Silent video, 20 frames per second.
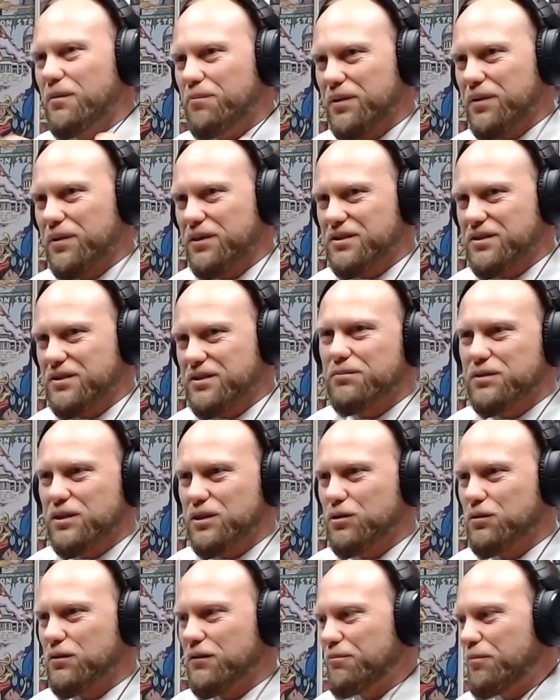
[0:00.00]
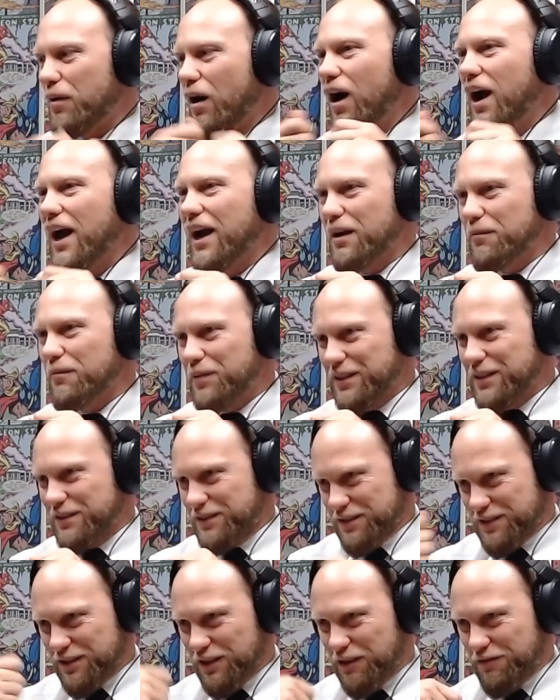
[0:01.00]
be skeptical of buying a piece
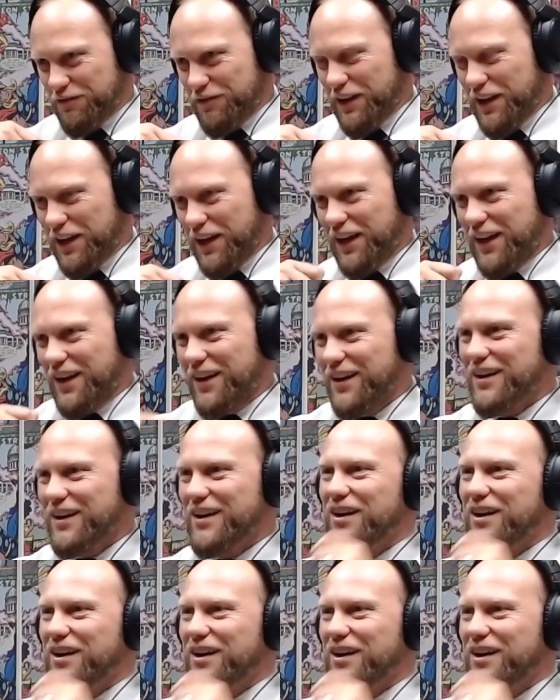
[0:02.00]
of software